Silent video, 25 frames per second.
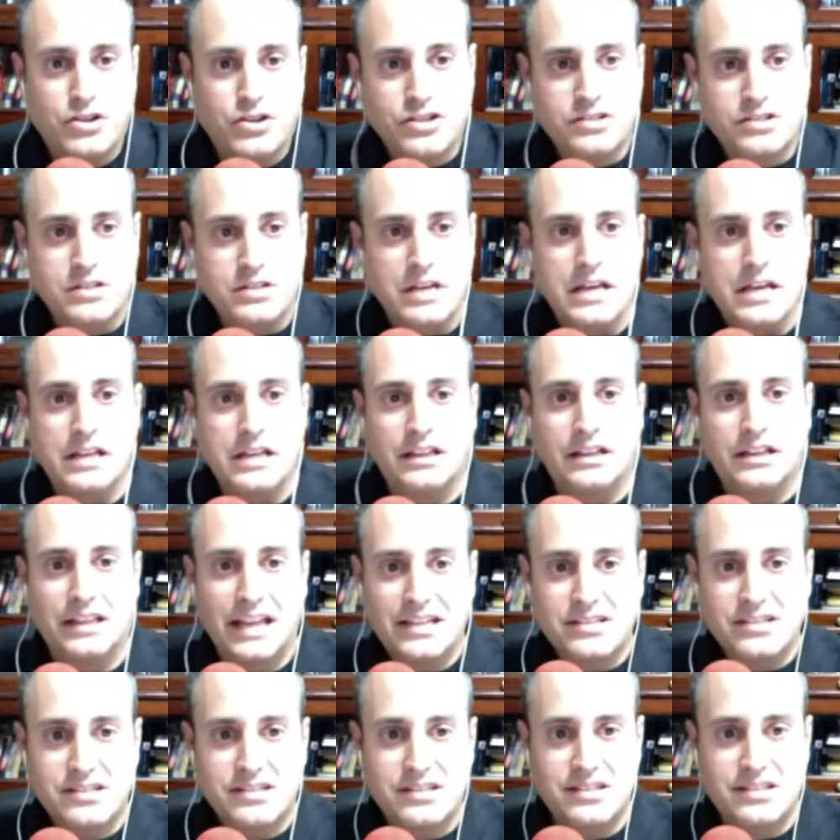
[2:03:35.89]
Just
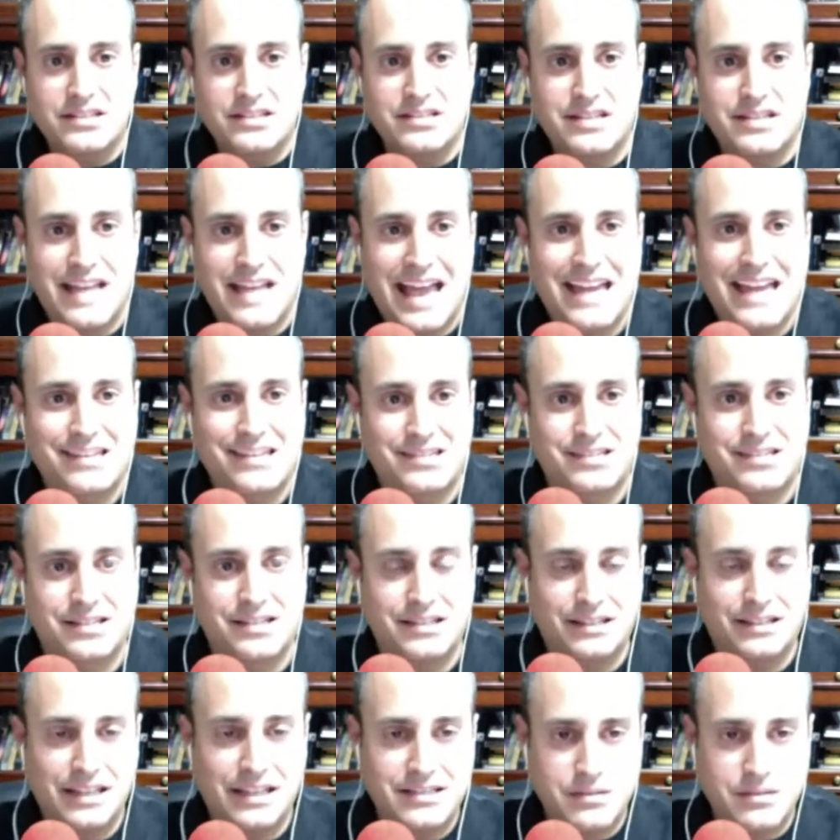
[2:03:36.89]
let's
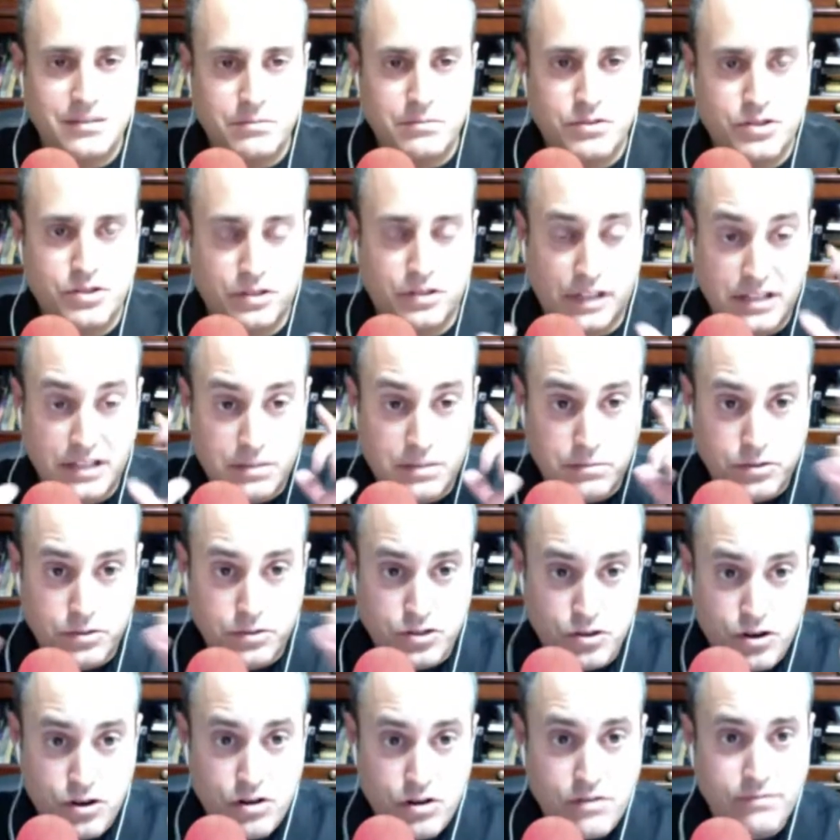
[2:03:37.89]
test. Let's obs- let's
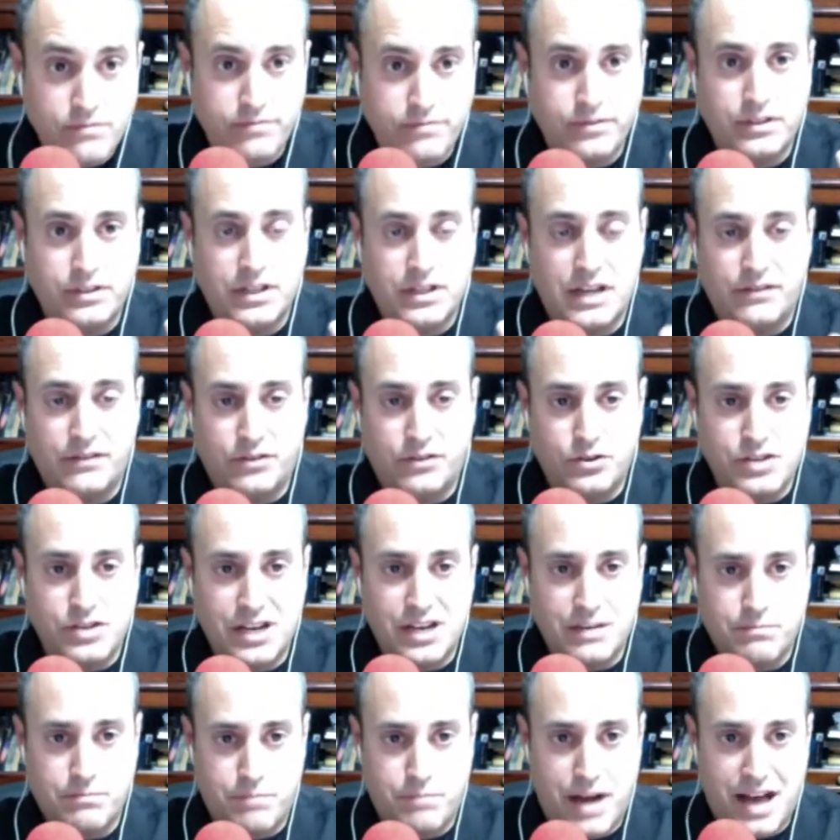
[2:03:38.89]
observe if there's
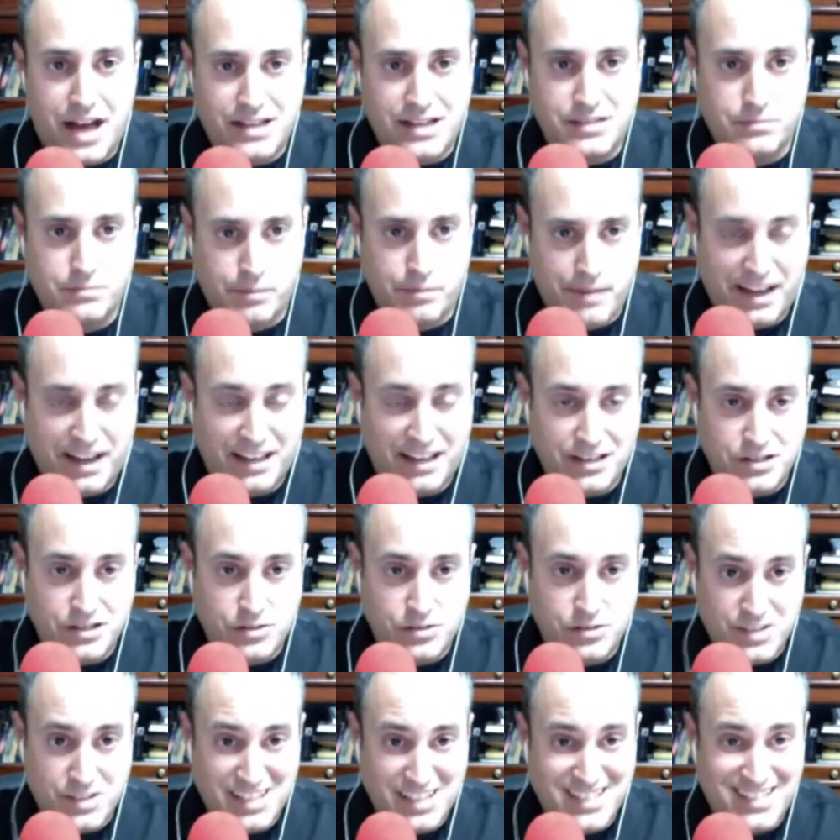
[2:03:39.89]
any possible
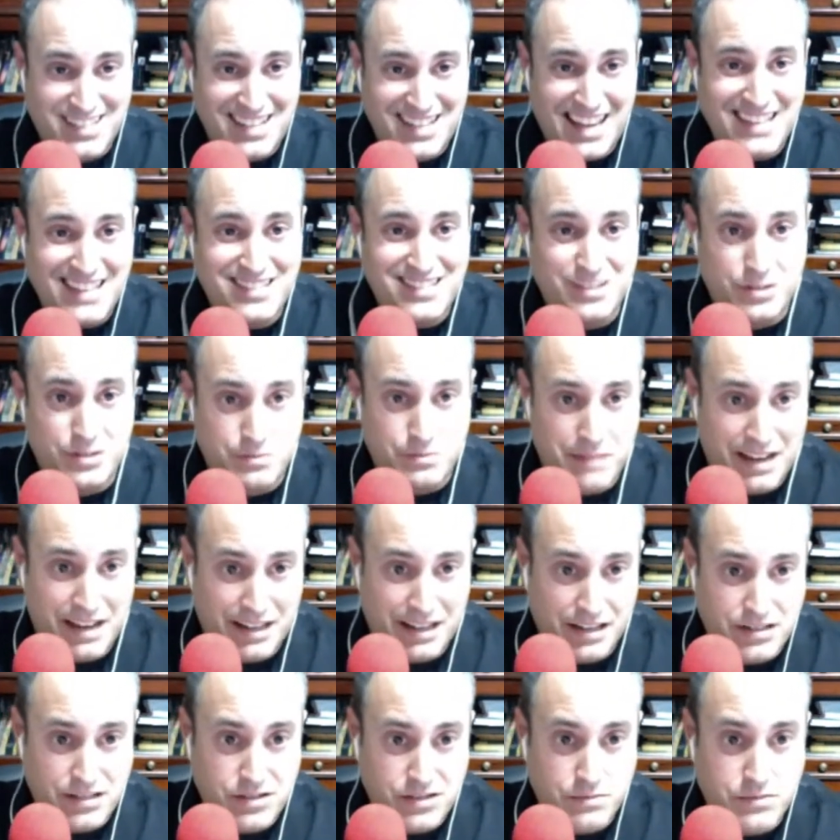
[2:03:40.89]
mechanisms. Let's test those
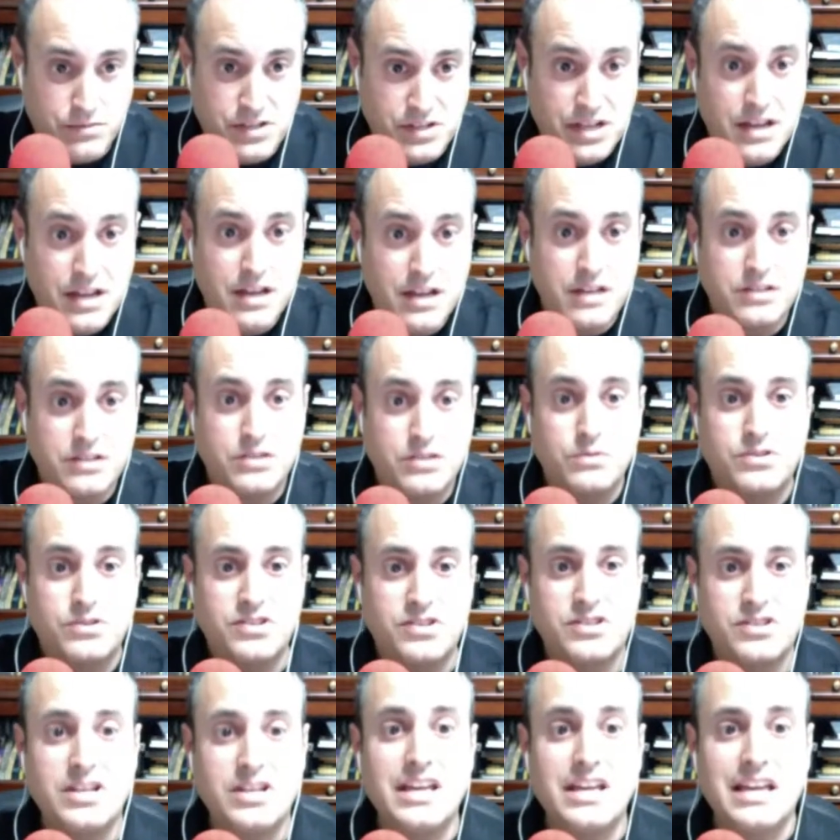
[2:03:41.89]
mechanisms to
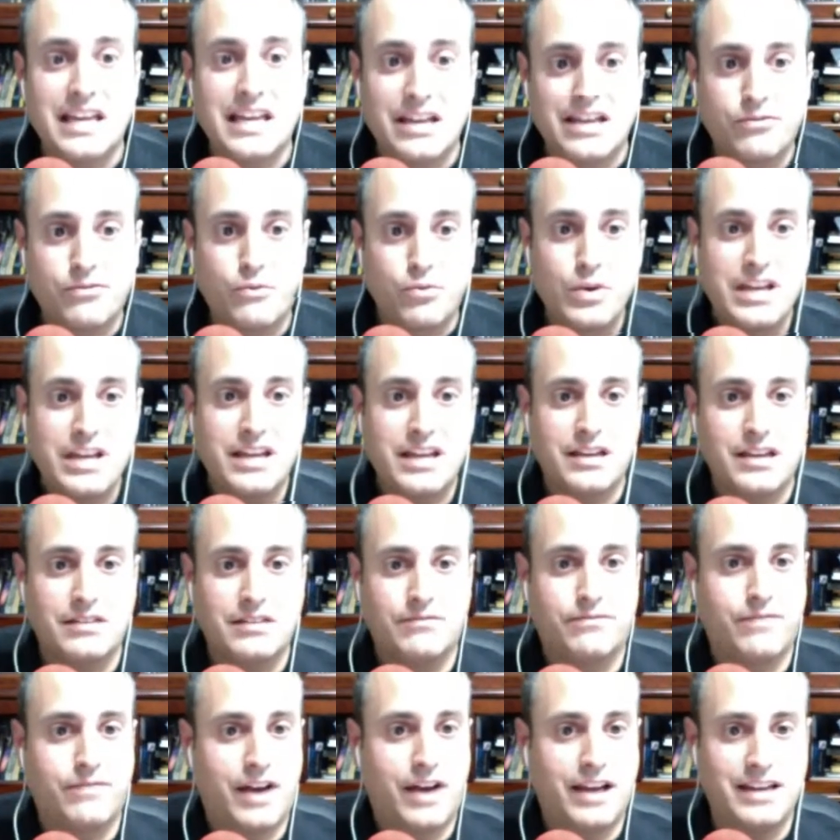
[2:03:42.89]
see if we
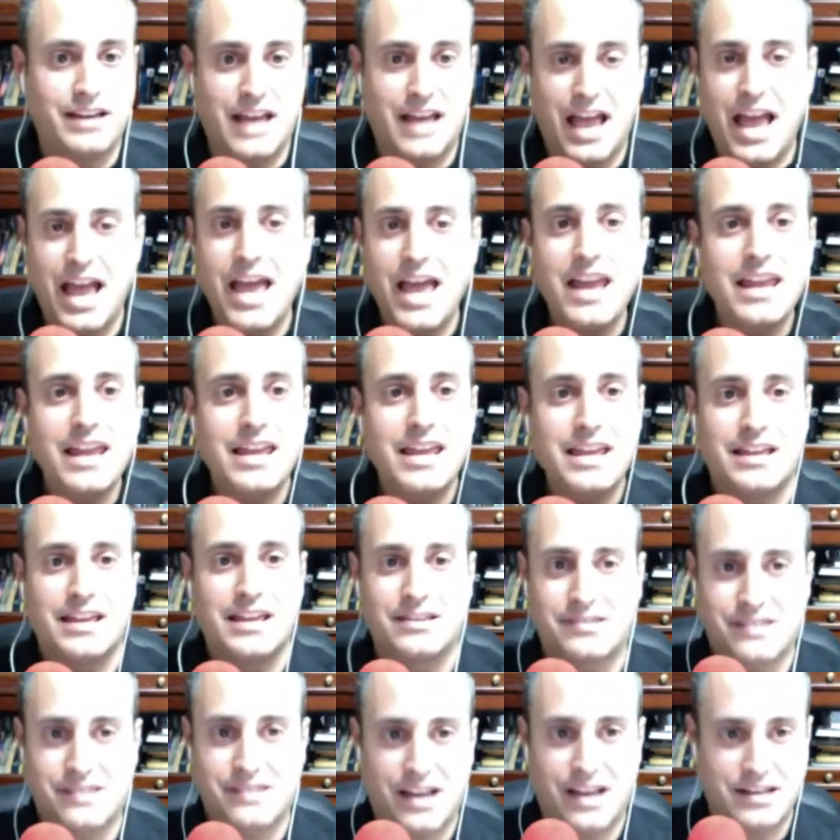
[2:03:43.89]
can find
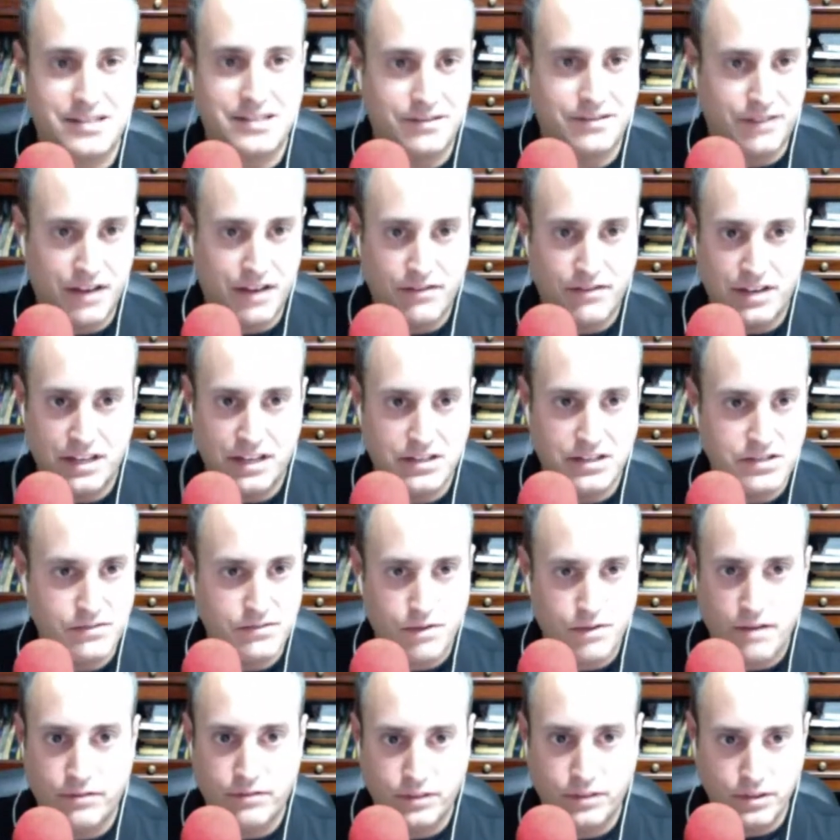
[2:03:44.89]
any scientific evidence
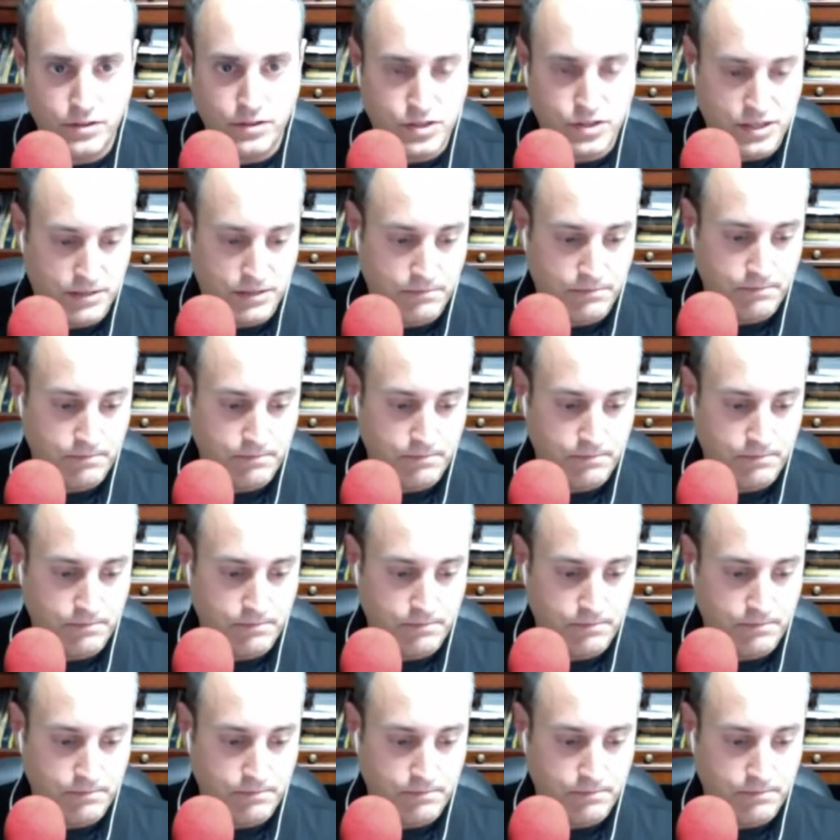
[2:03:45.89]
for evolution.